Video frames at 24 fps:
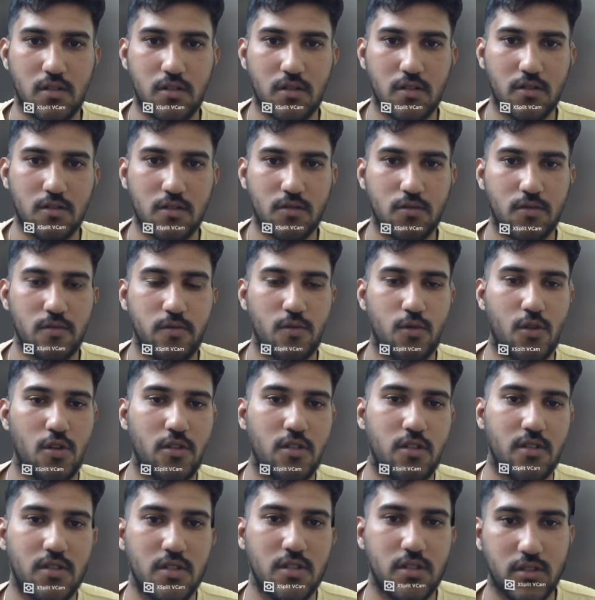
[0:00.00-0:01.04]
So what
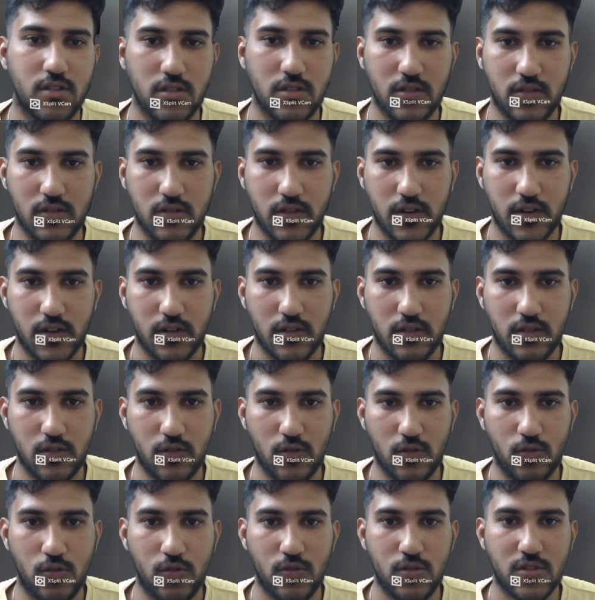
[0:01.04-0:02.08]
this does is, it
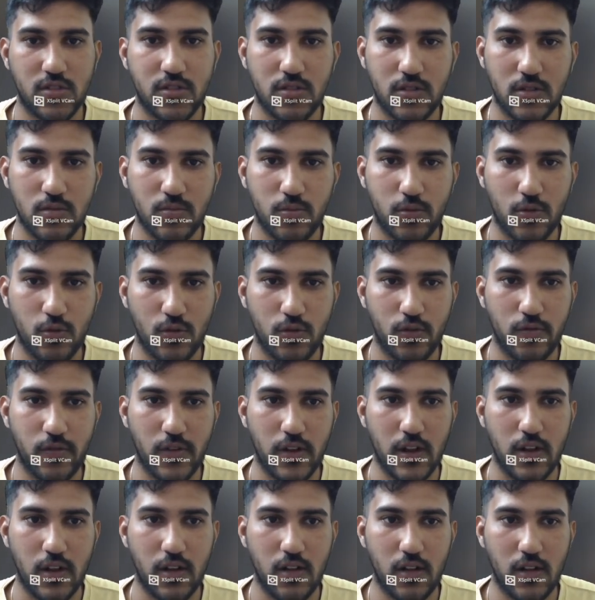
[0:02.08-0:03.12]
loads the proto
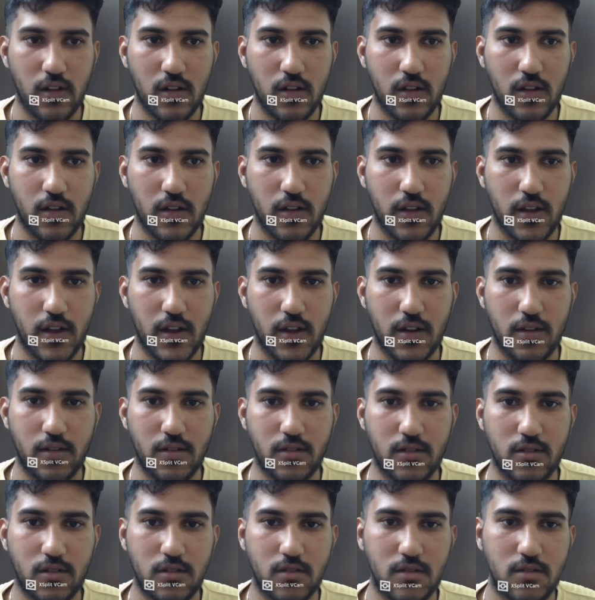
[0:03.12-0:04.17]
file
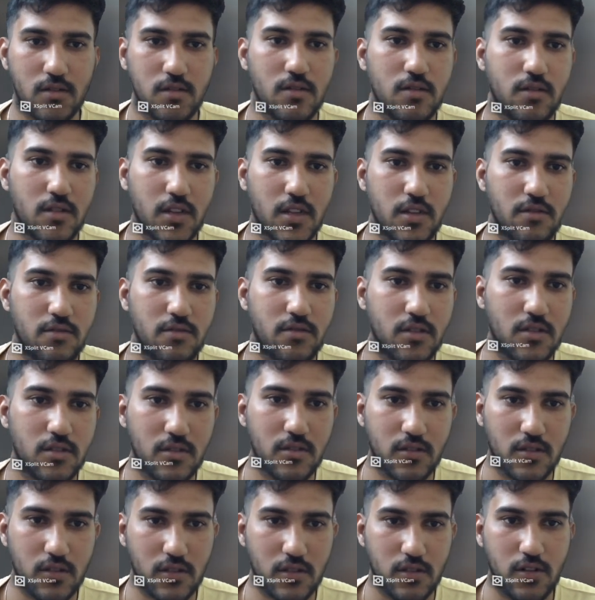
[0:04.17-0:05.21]
and gives
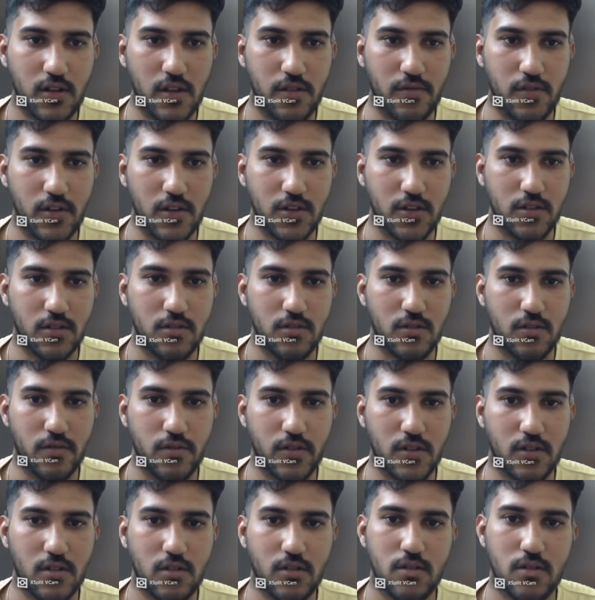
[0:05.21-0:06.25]
us the definitions of
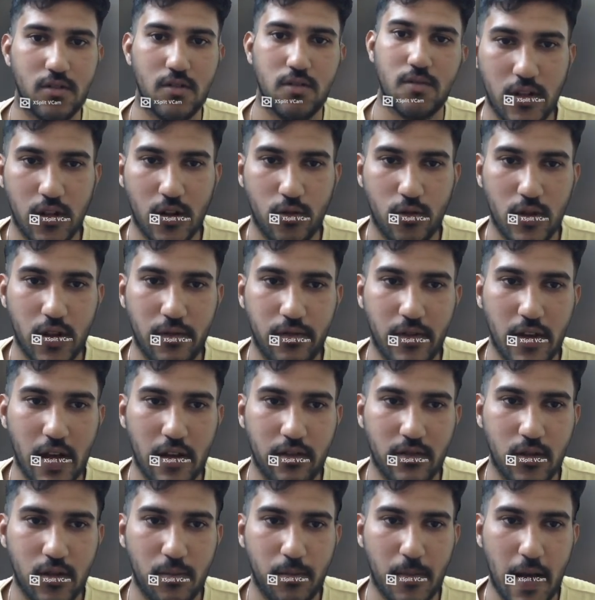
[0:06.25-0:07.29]
it. Now that we
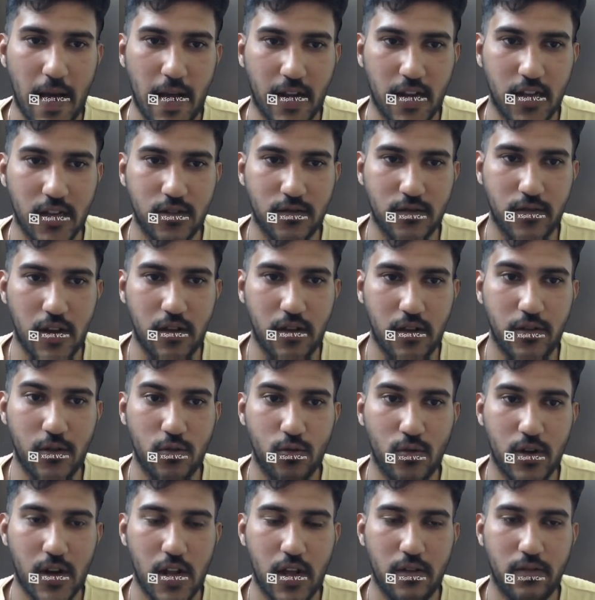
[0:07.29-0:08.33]
have the package file, we
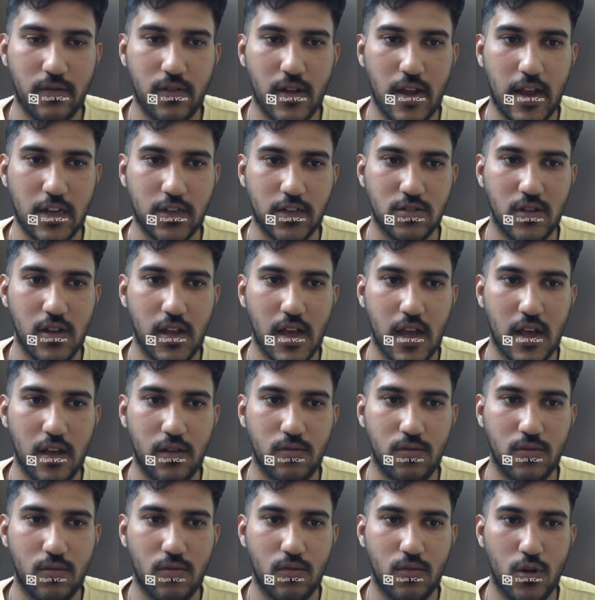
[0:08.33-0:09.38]
don't actually
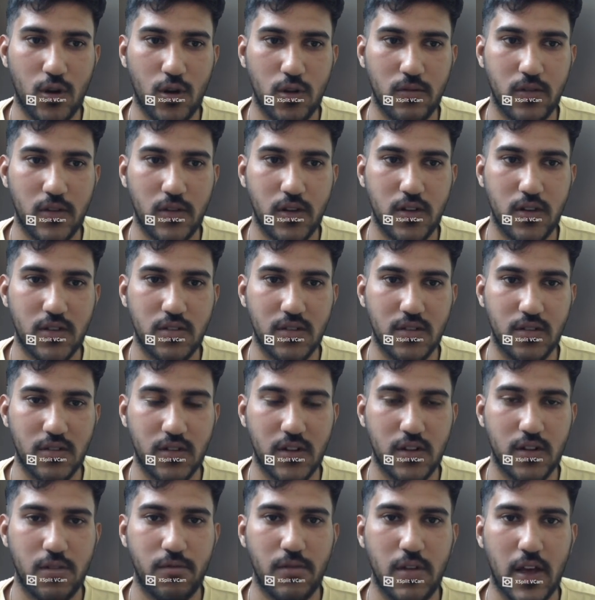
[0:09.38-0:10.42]
have whatever it's
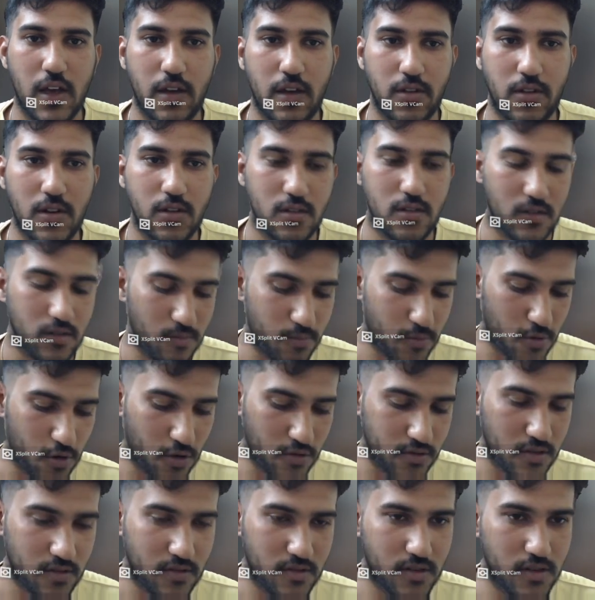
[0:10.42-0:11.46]
inside it, we haven't
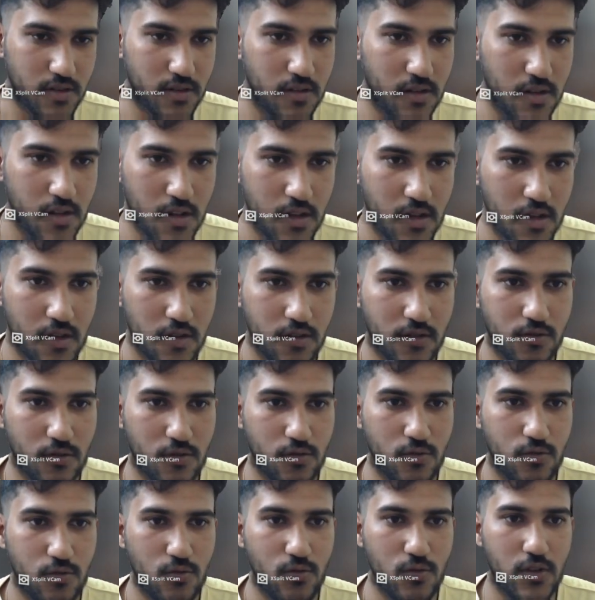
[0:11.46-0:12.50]
processed it. So
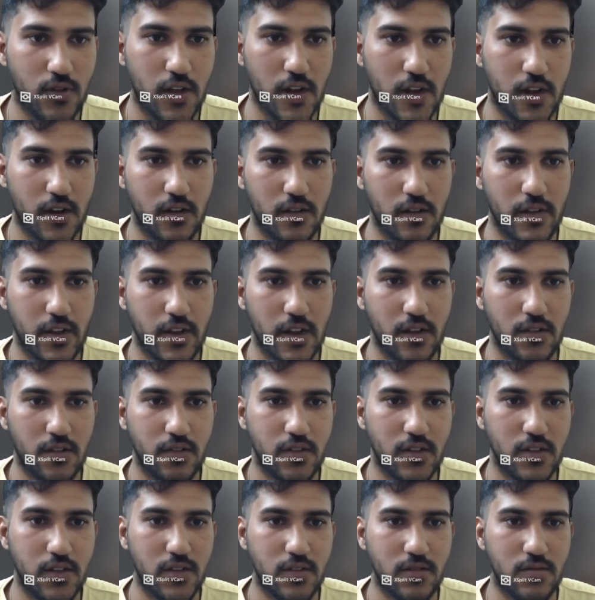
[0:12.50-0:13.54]
to do that, we can
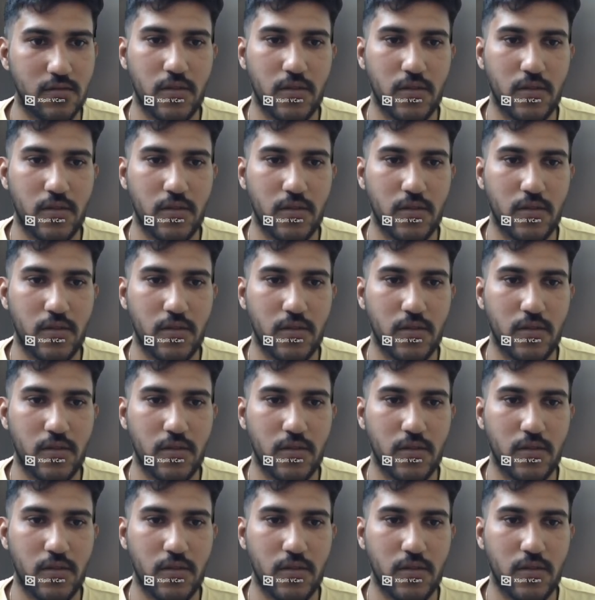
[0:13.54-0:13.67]
say